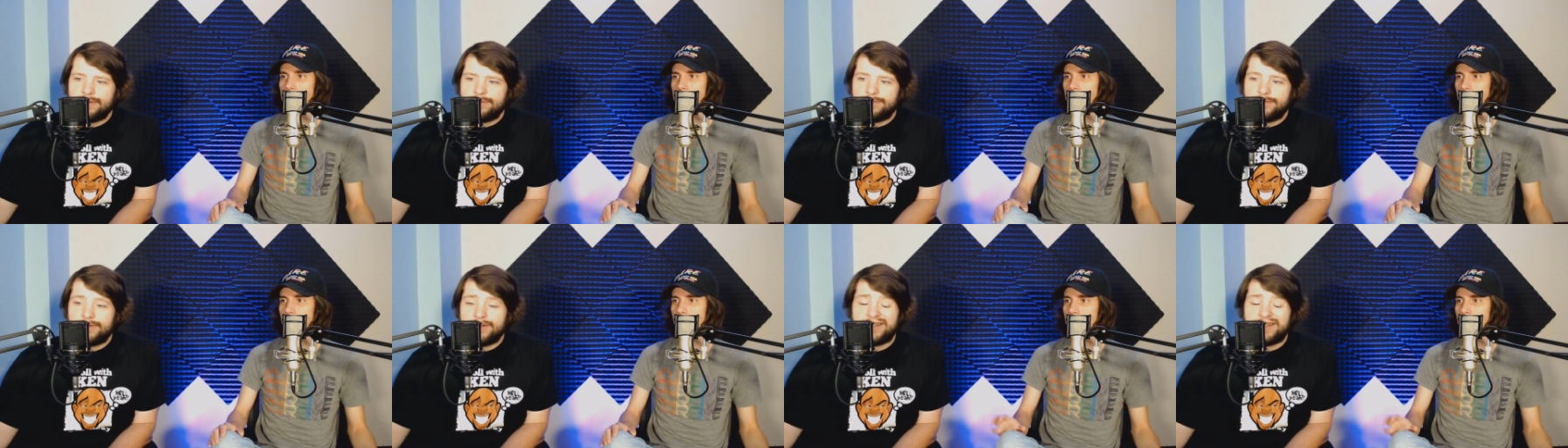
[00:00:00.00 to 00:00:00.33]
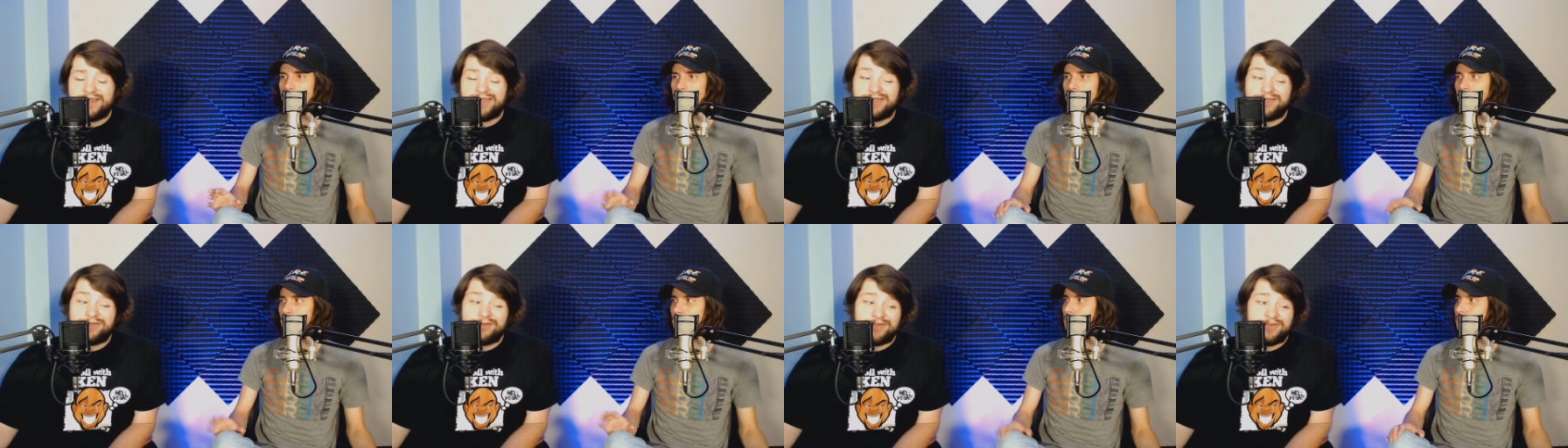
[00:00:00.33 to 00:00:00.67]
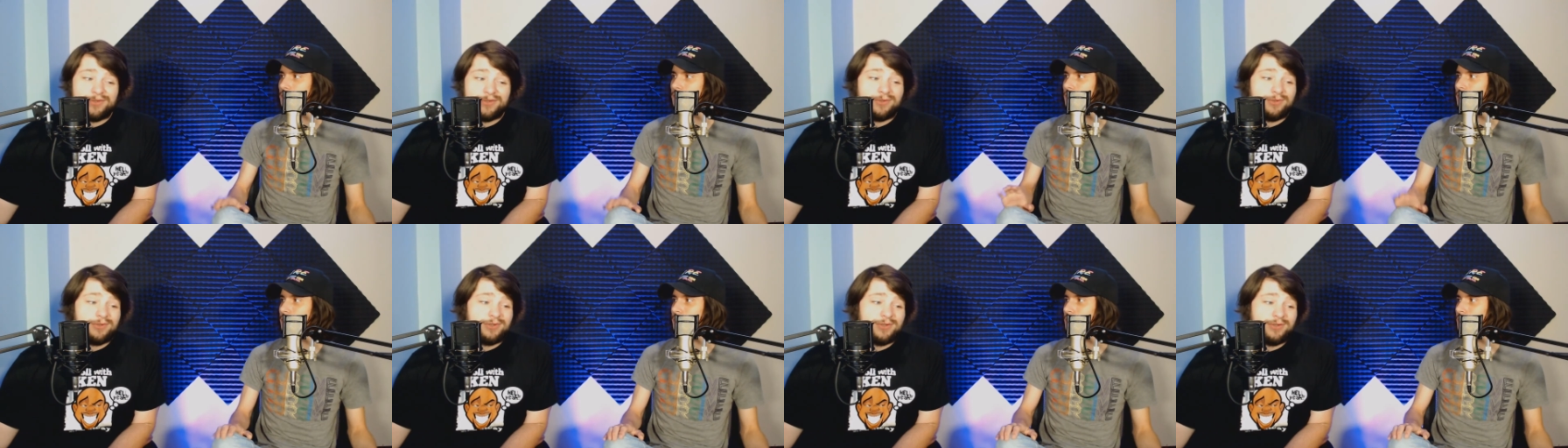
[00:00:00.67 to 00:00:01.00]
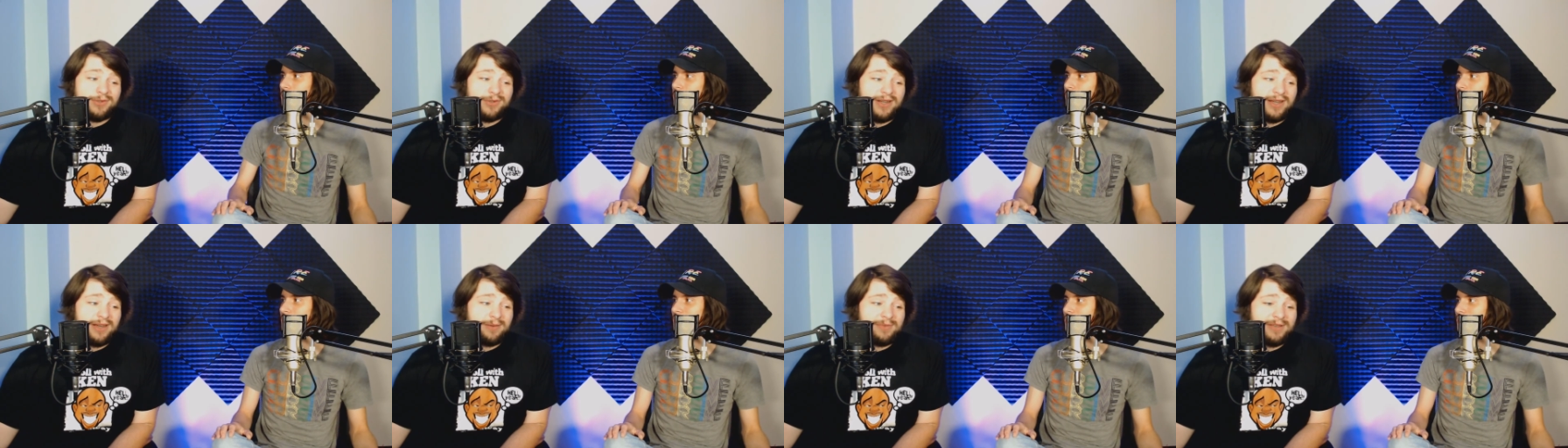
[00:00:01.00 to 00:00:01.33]
If you're going to do a school
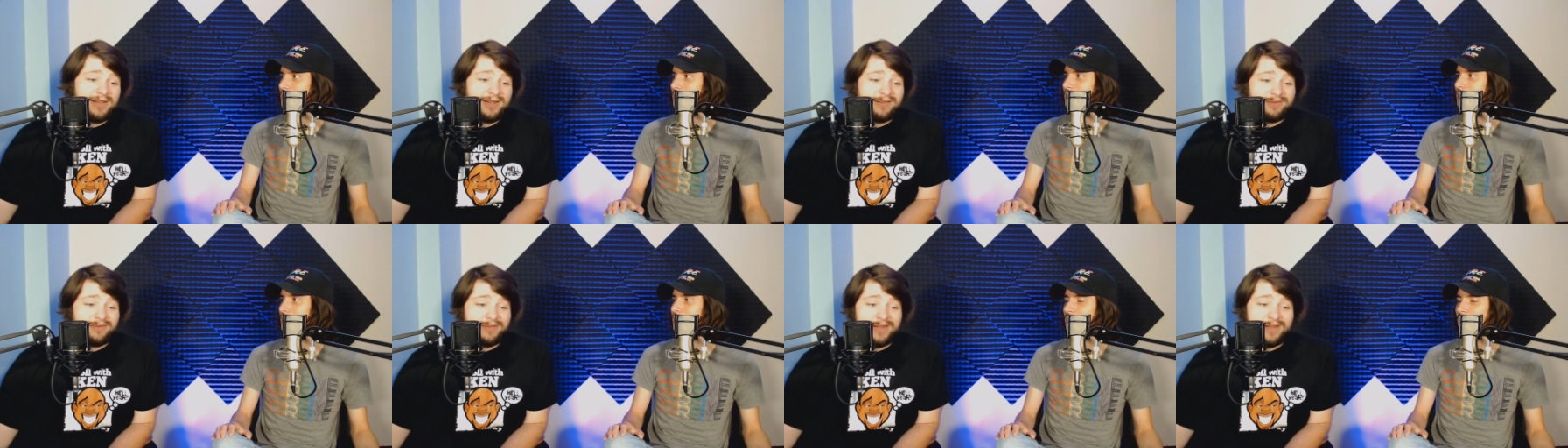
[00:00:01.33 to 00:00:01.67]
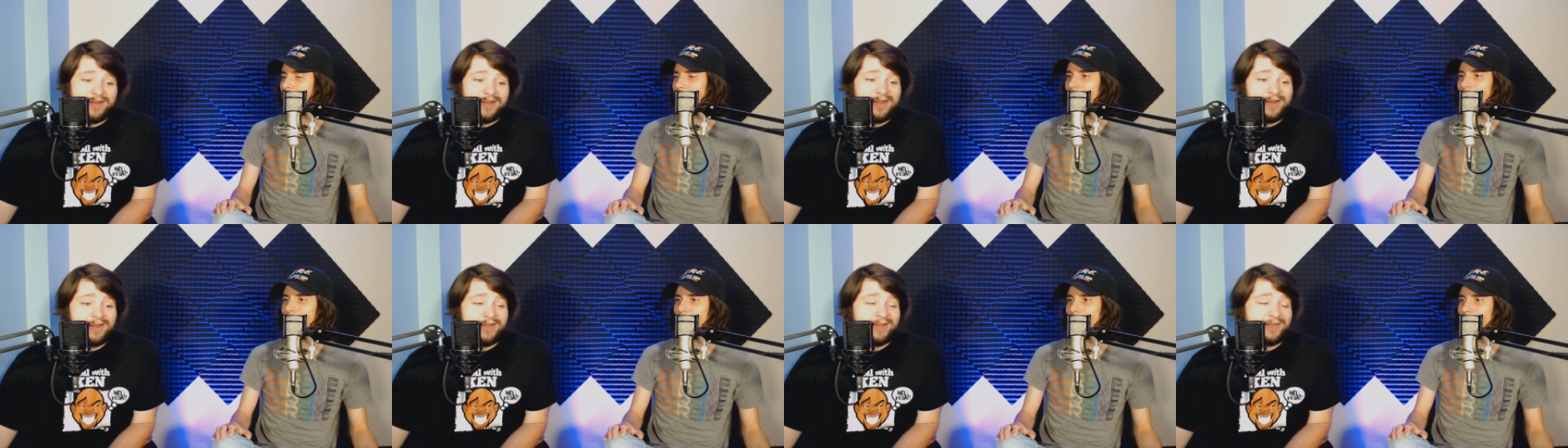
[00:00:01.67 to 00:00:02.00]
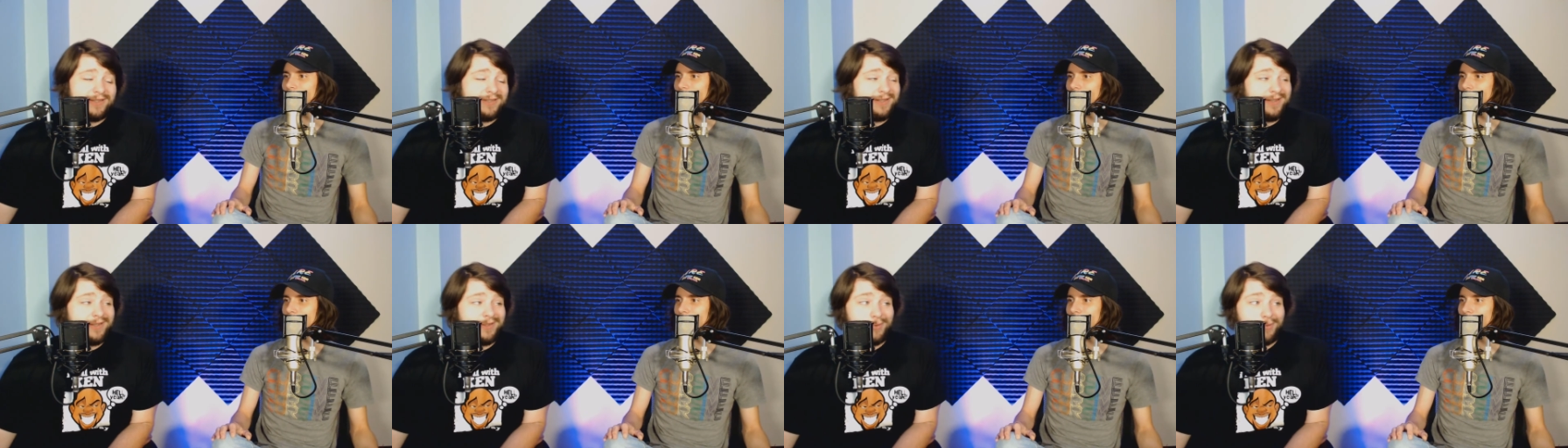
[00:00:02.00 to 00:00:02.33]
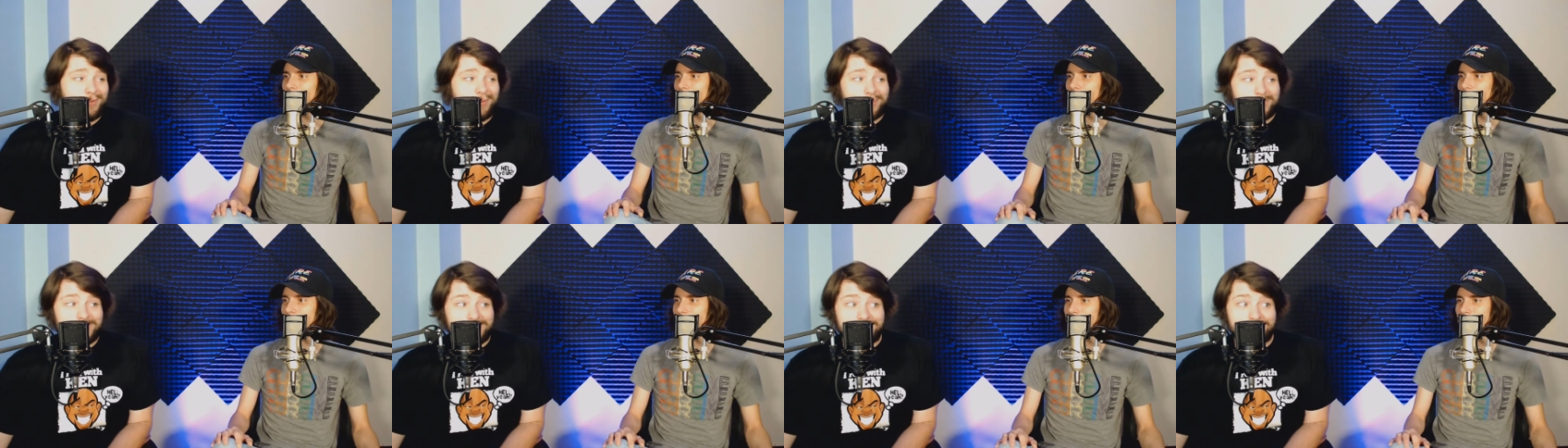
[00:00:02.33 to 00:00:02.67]
shooting, I mean, Connecticut's not the
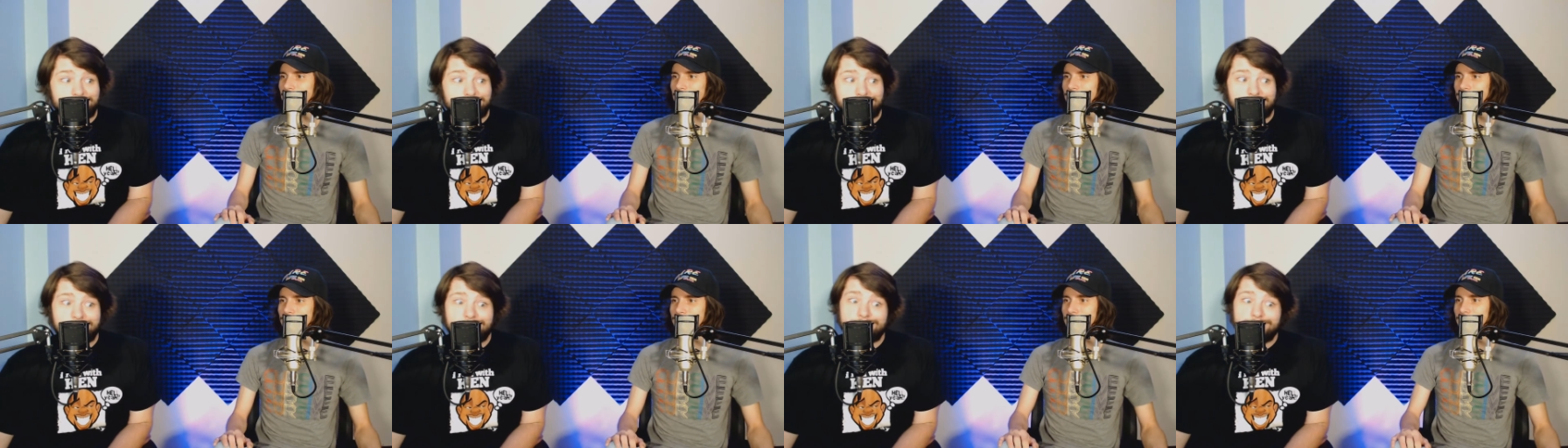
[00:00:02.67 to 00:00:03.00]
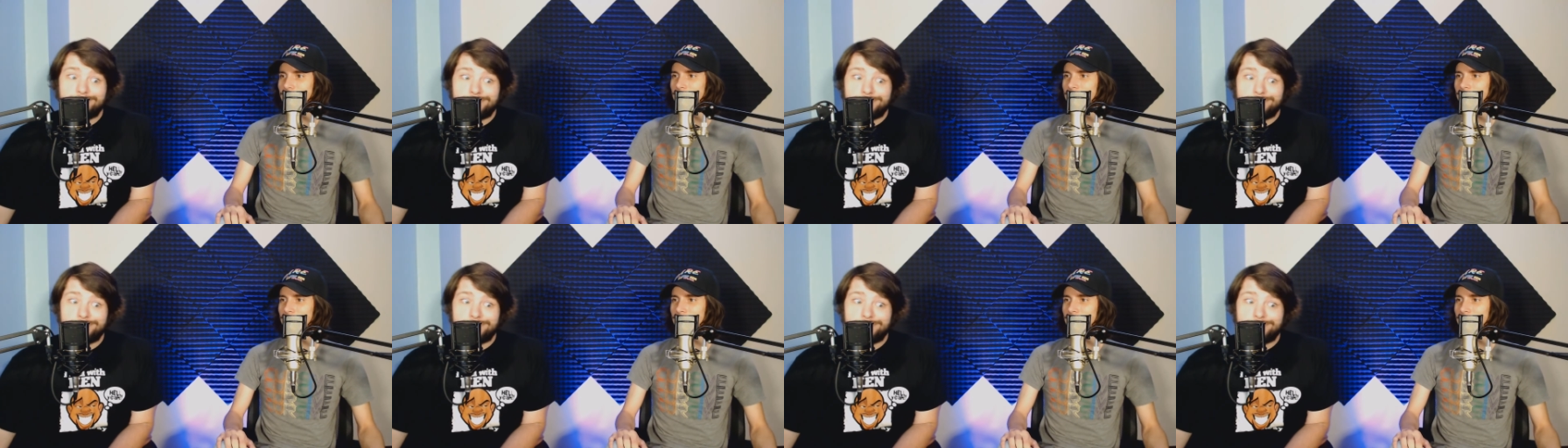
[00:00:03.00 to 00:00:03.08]
worst place.